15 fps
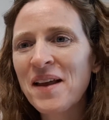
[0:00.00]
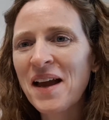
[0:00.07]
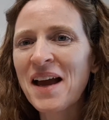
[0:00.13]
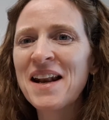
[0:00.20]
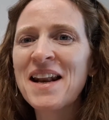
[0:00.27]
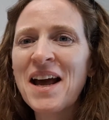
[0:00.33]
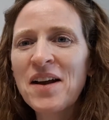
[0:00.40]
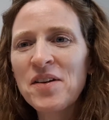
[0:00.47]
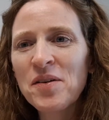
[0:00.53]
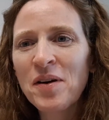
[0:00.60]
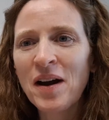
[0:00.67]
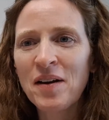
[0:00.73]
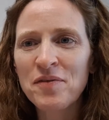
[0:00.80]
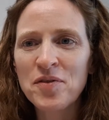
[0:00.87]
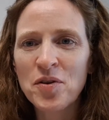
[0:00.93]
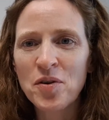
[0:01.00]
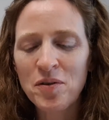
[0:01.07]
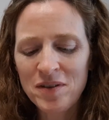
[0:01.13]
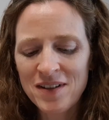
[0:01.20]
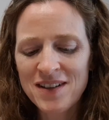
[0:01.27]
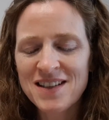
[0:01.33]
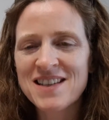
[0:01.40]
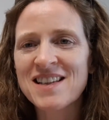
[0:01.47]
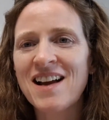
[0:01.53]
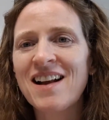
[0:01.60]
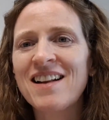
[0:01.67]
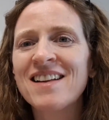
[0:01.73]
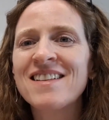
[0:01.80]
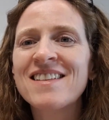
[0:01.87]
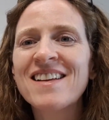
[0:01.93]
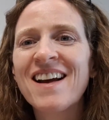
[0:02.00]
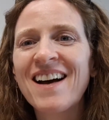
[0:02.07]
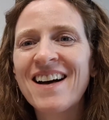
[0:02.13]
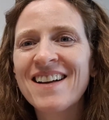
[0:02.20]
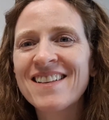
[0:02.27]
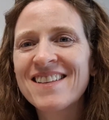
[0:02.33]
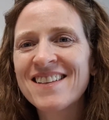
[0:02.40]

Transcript: And now you have your silent card.